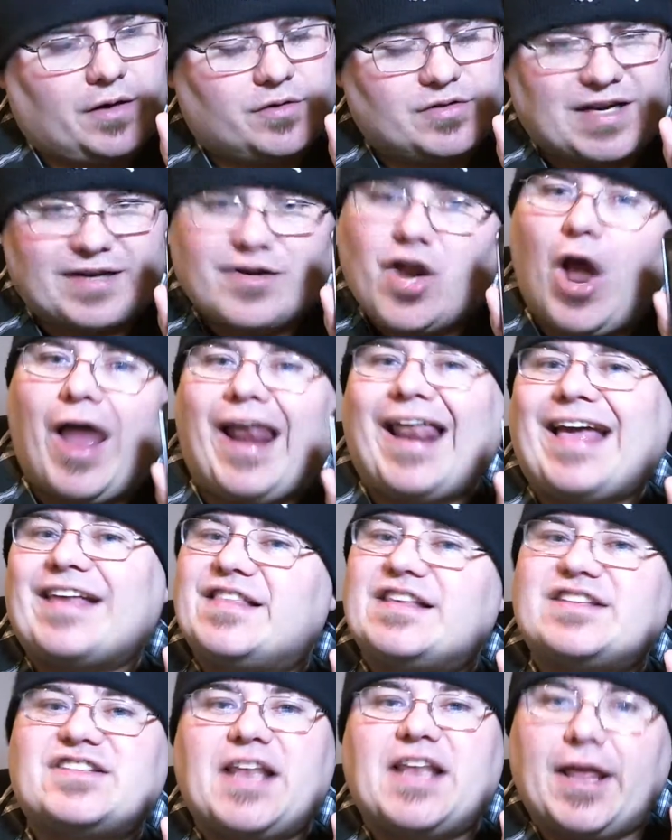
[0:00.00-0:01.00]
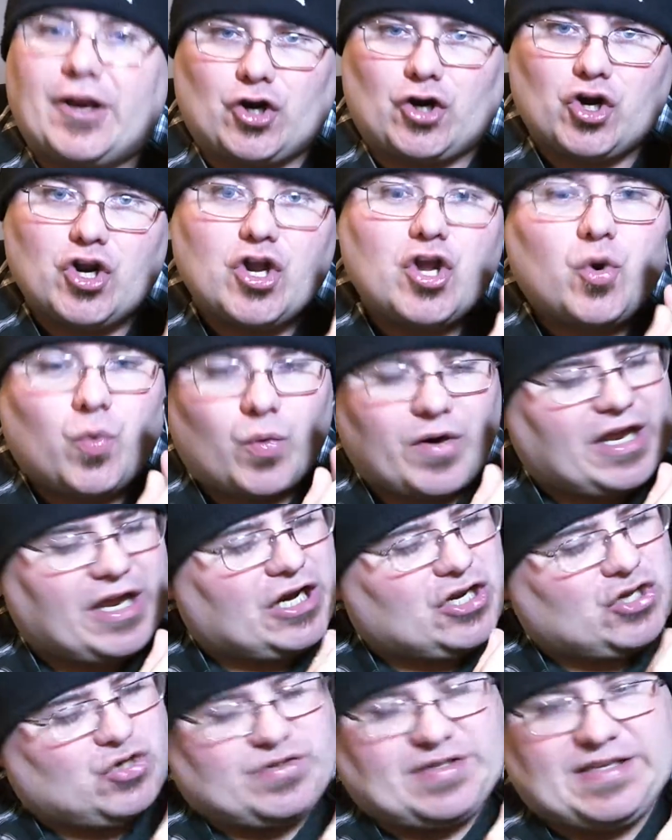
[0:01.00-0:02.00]
It's like, no, I like this letter. We're
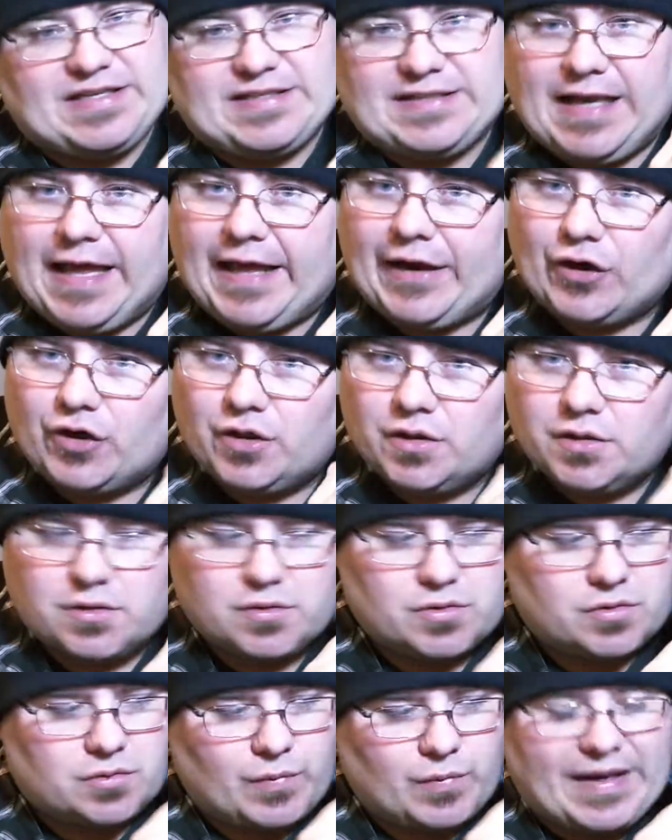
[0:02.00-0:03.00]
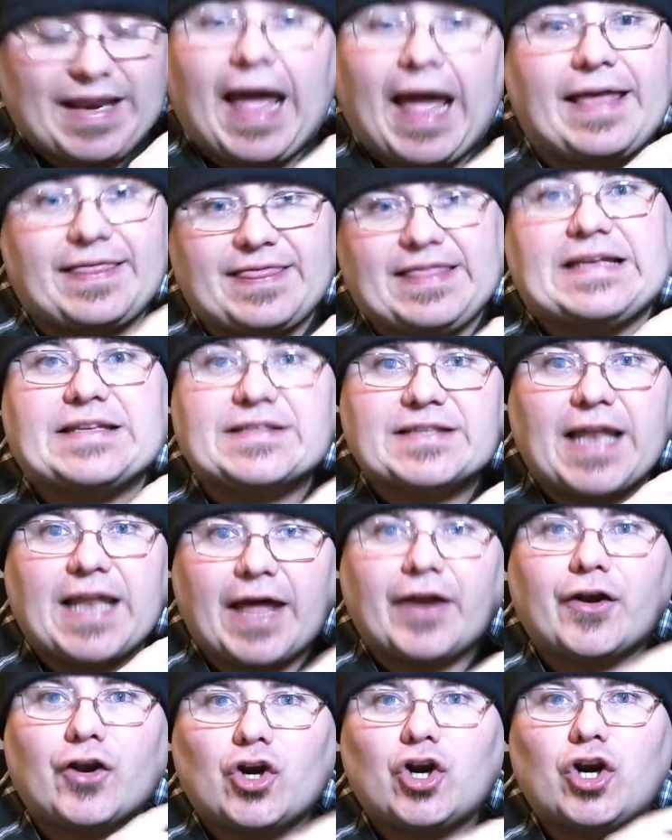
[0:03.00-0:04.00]
gonna use this letter. We like this
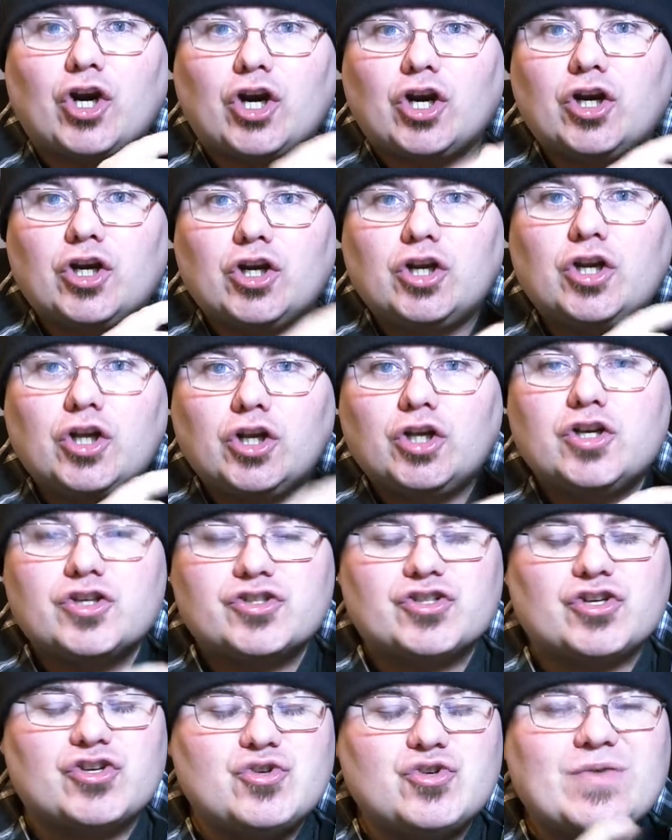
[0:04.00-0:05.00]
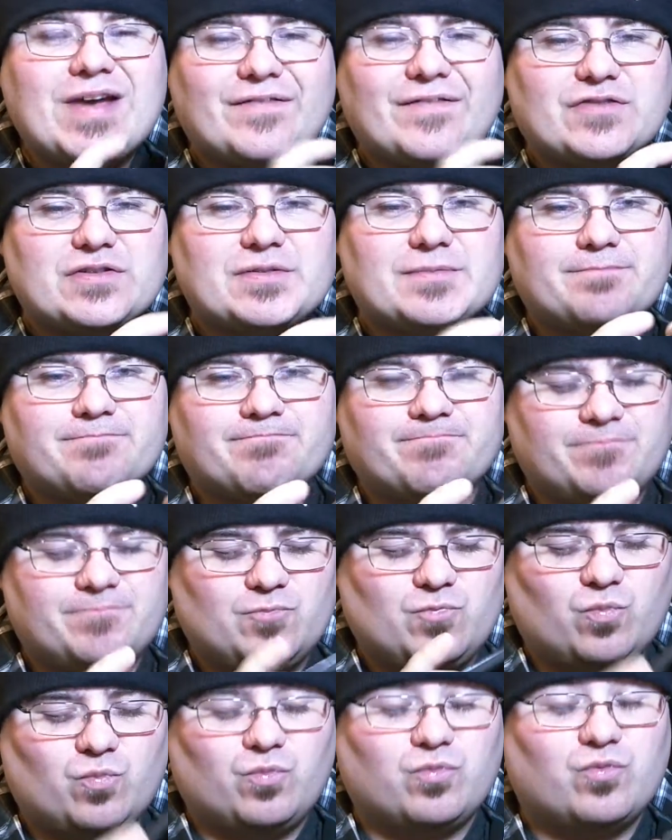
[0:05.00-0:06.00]
letter. So you have to
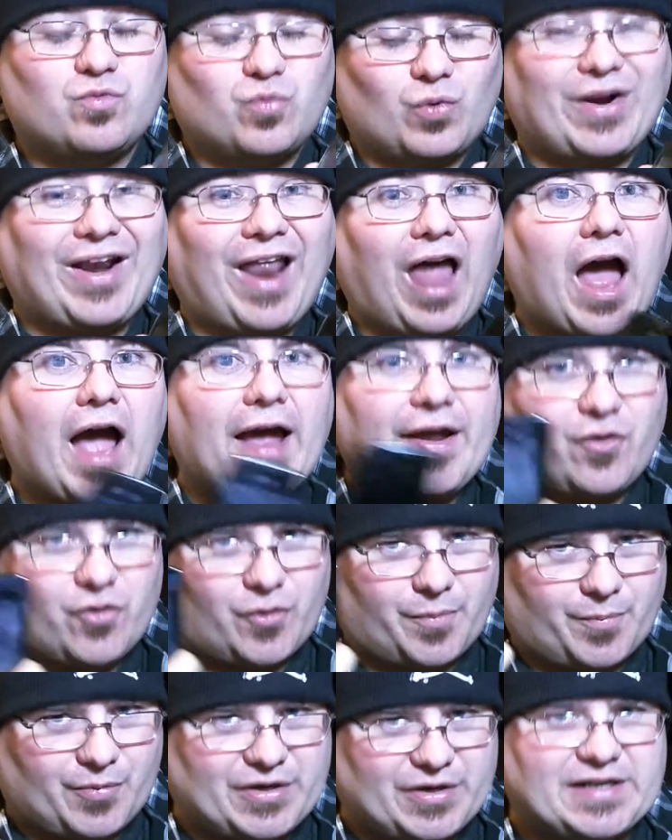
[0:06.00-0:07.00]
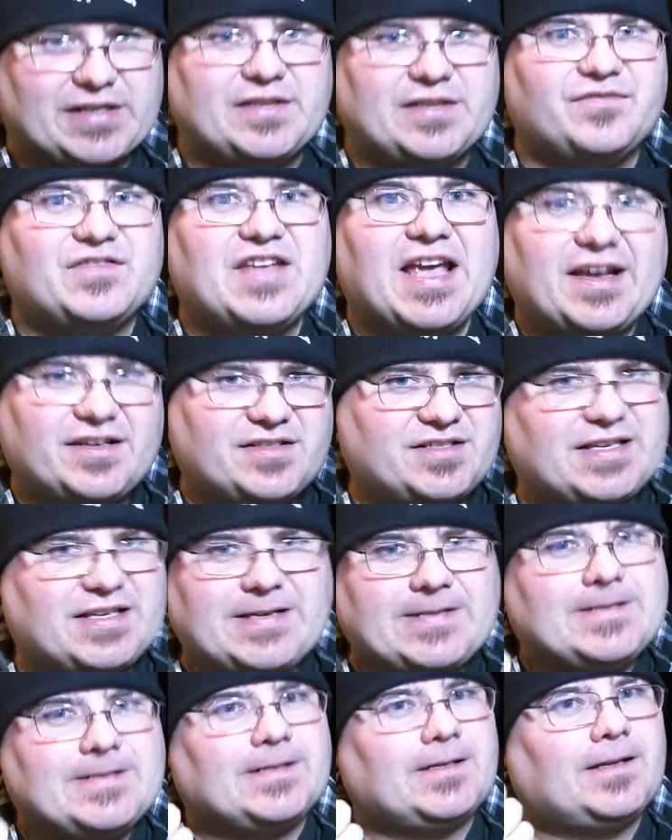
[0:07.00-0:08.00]
rely on the predictive texting
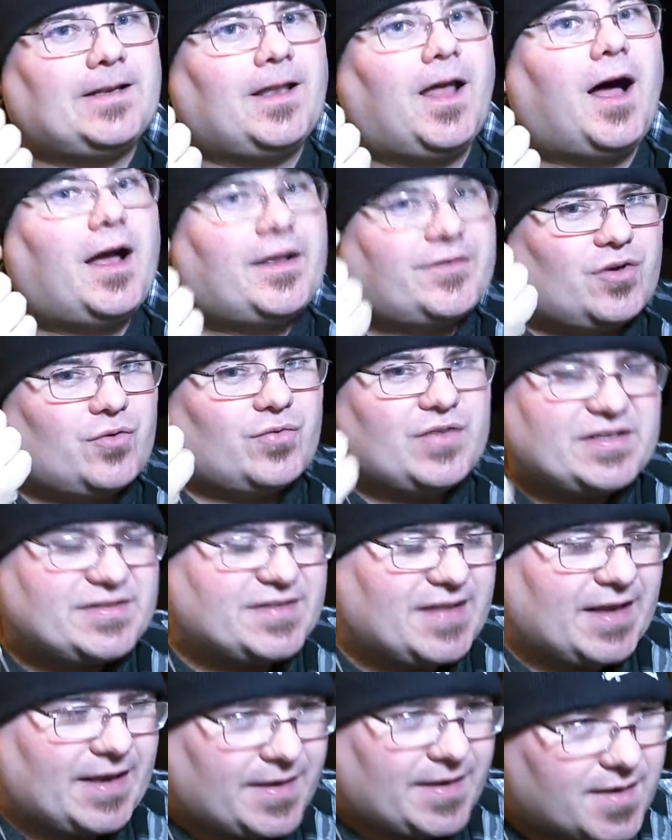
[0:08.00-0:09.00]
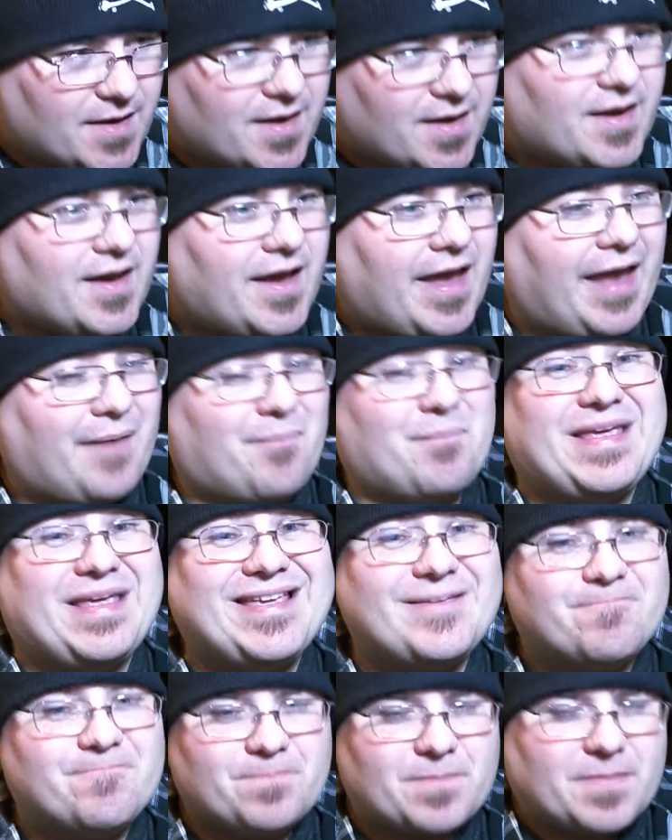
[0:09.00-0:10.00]
a lot on this thing. And
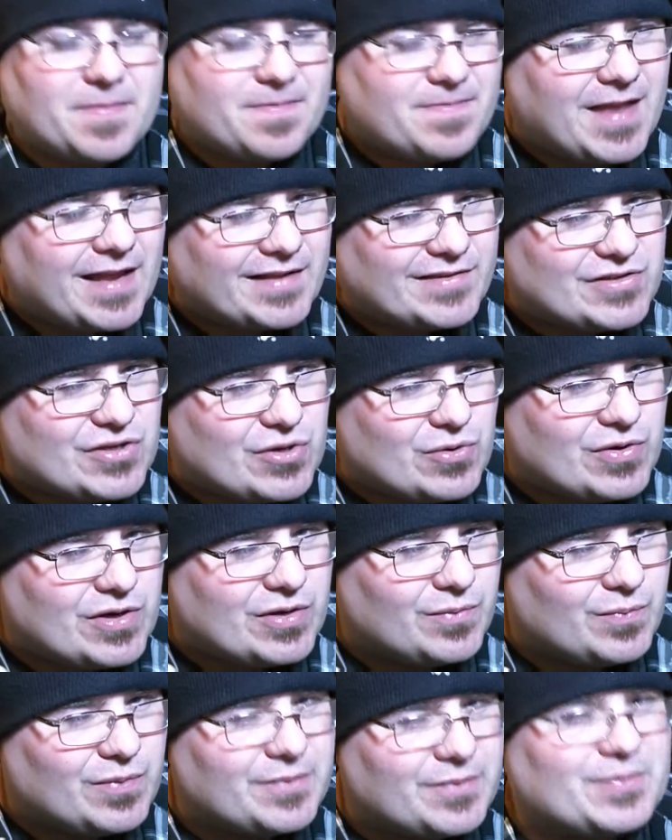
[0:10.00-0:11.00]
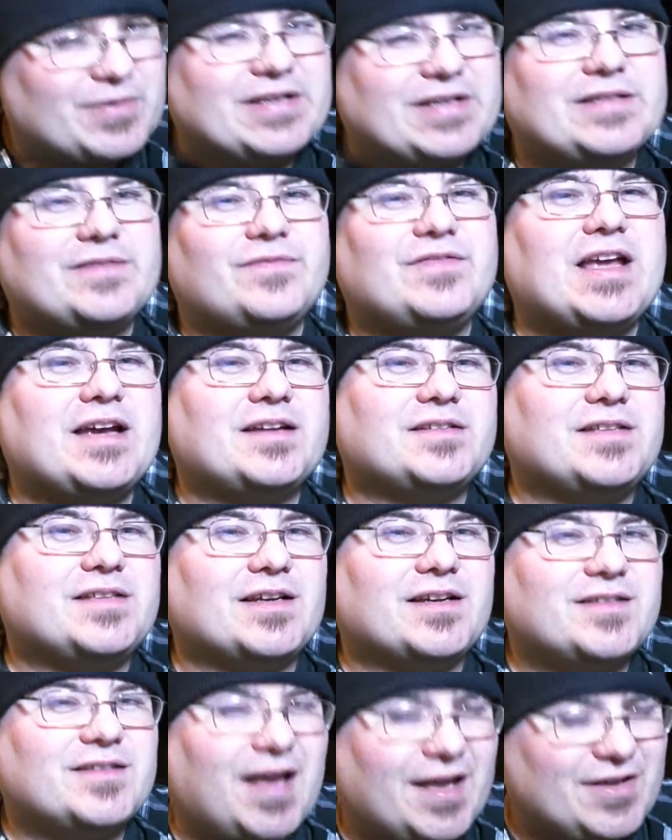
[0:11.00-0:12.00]
me, not so good with the predictive texting
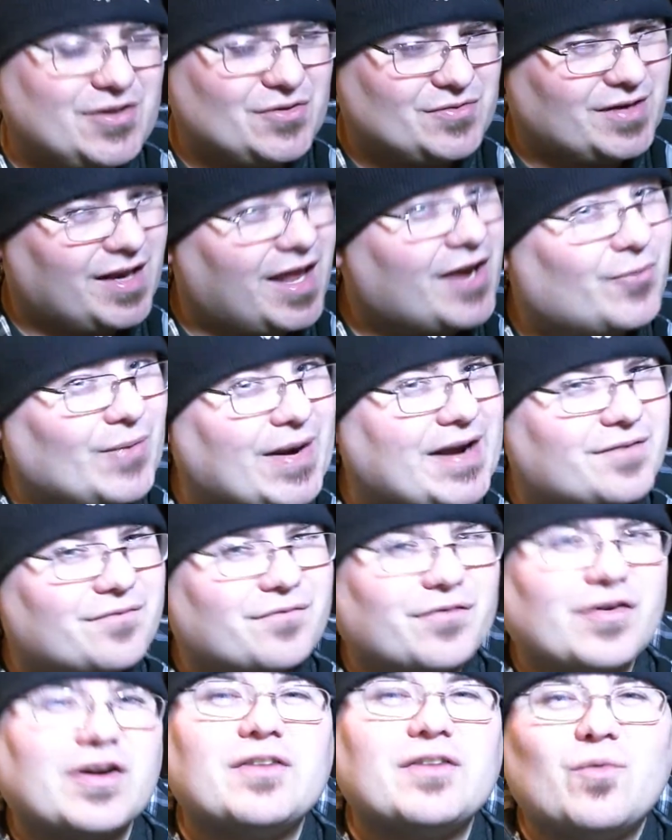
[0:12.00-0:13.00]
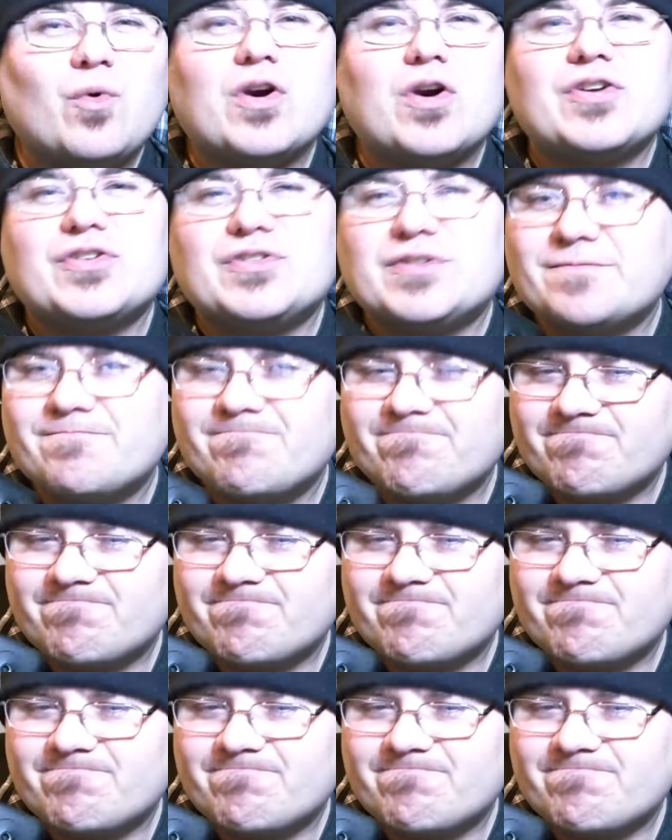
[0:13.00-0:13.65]
because I use a lot of random freaking words.